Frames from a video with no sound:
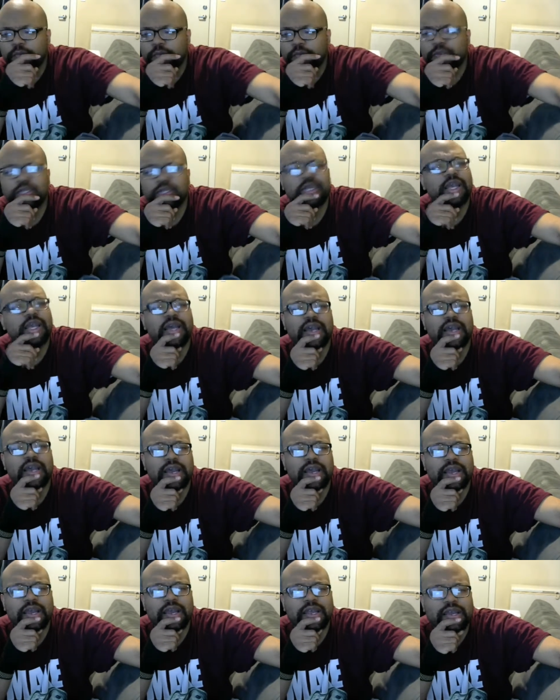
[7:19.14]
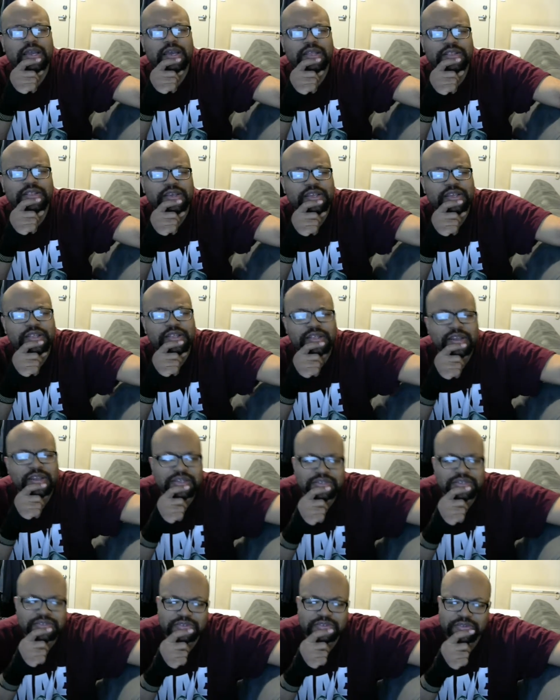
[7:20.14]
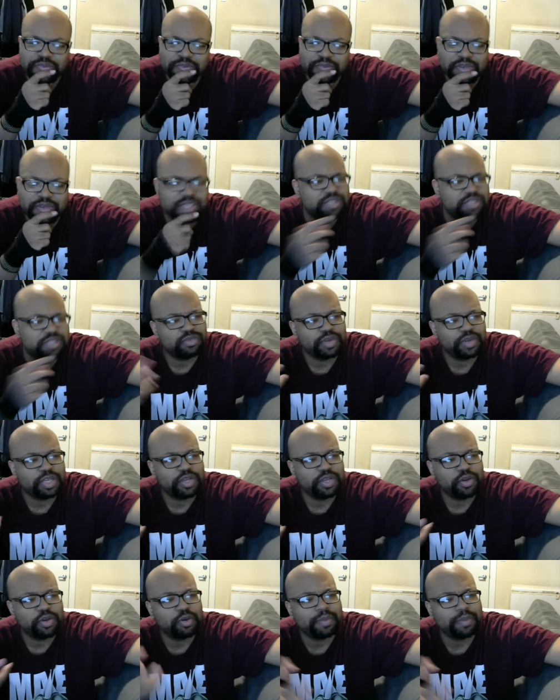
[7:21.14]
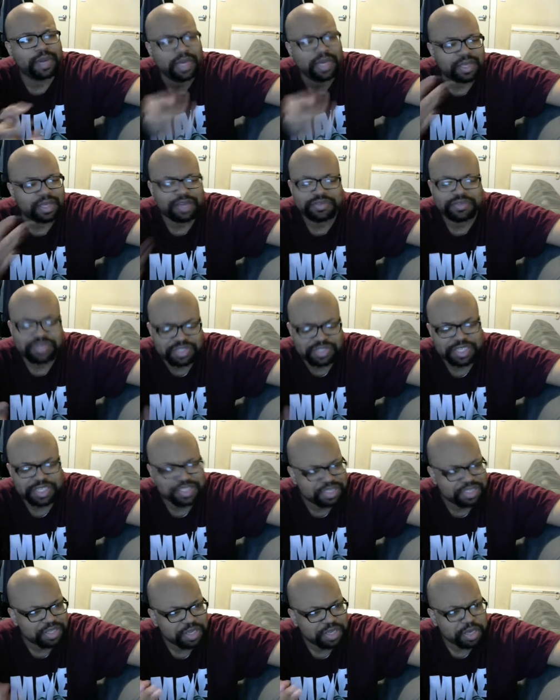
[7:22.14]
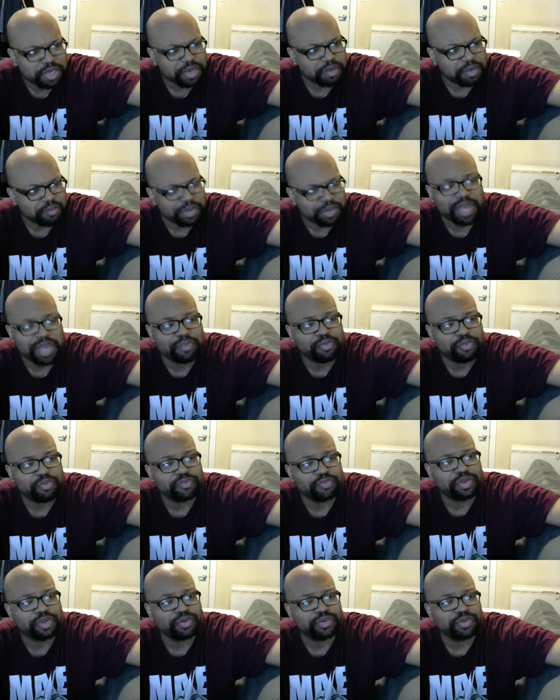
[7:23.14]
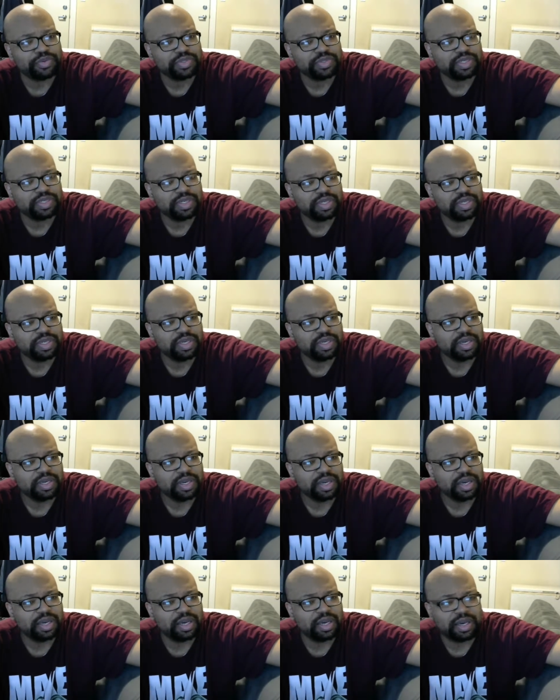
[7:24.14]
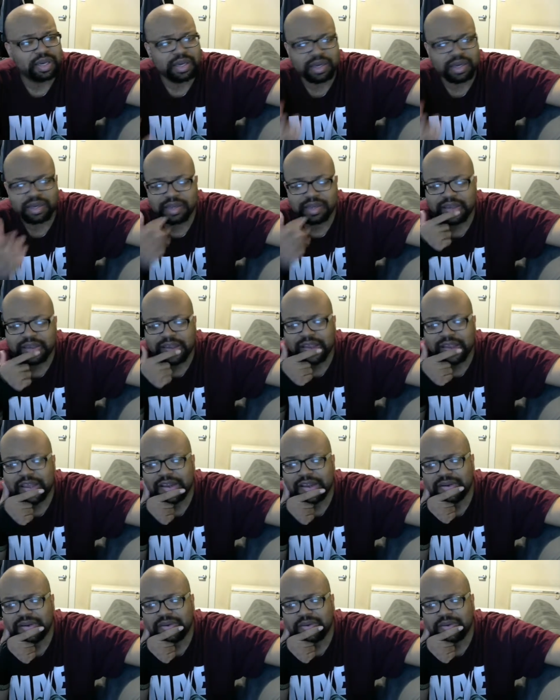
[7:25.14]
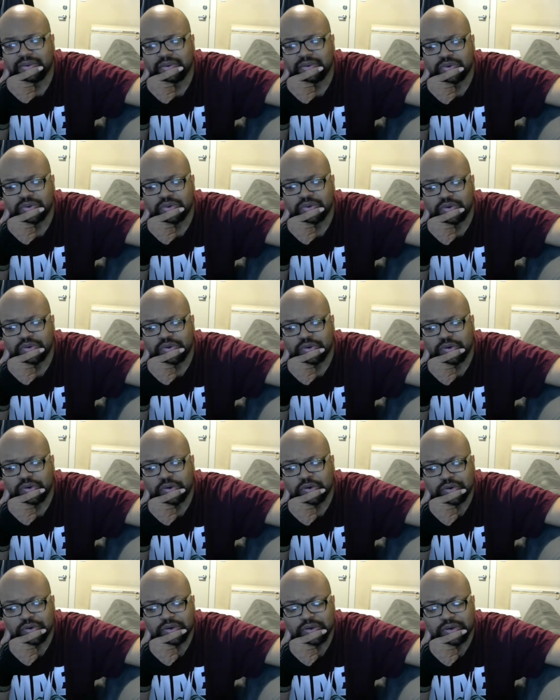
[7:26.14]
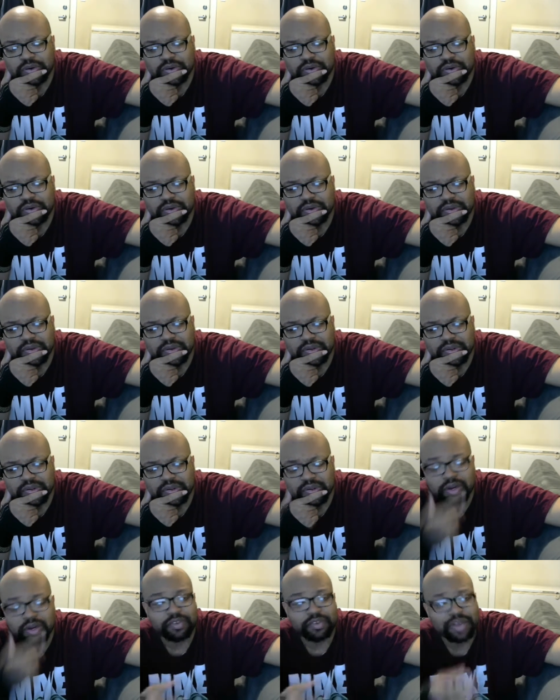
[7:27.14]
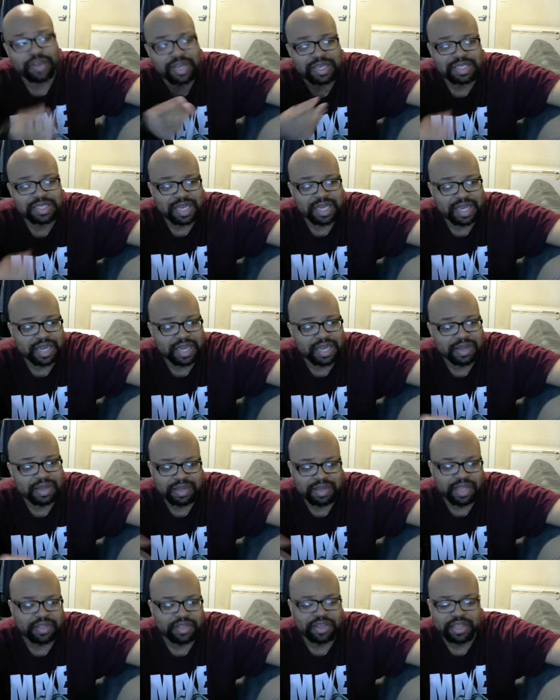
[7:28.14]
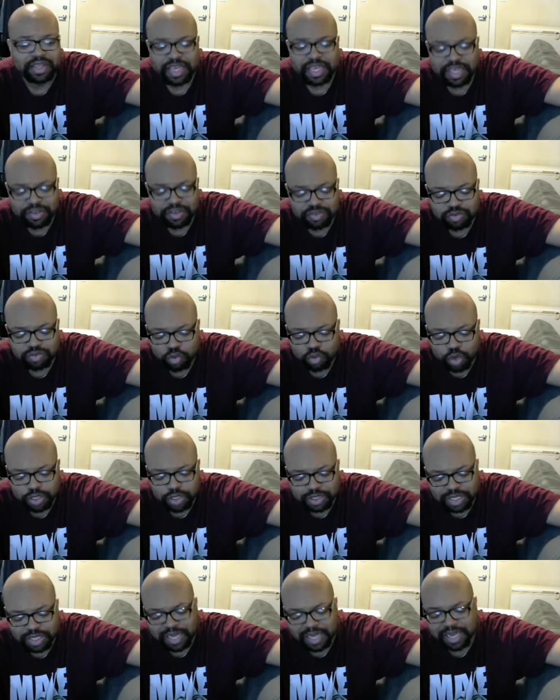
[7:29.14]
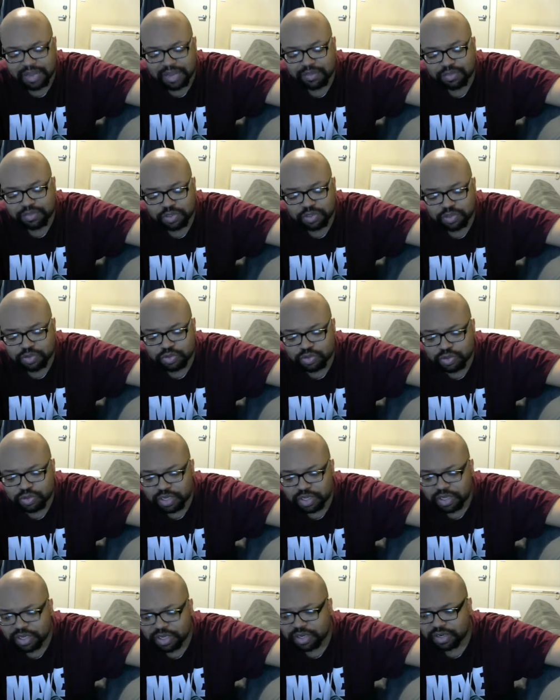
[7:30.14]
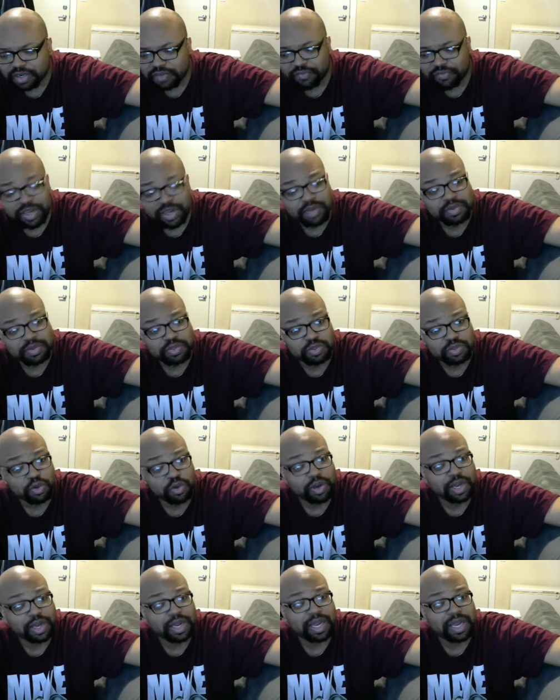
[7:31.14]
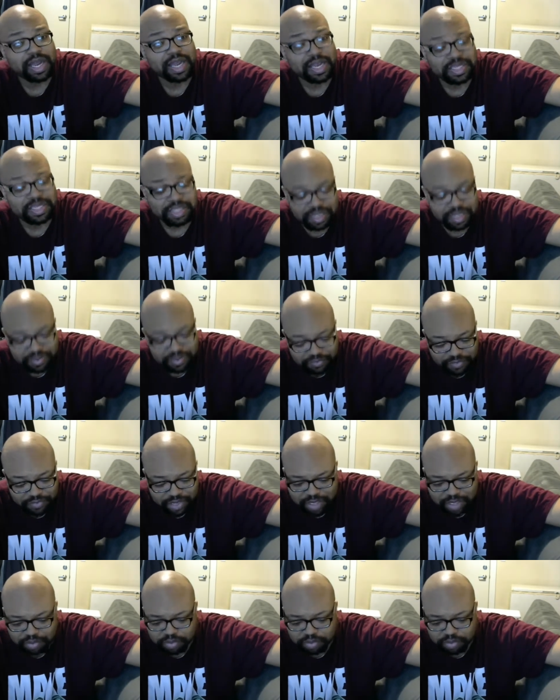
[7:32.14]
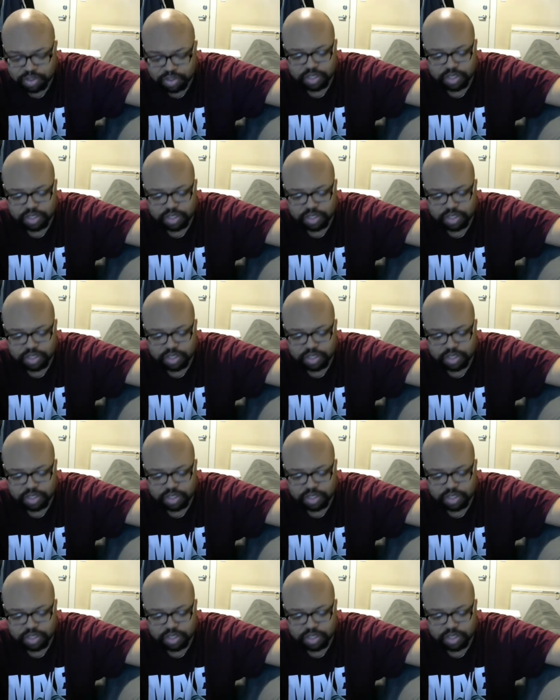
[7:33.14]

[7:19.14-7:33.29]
but yeah, I I think that's the that's the way you go about it. You have six pay-per-views. Uh, and or, and over that time, I think that gives you more time to develop storylines and develop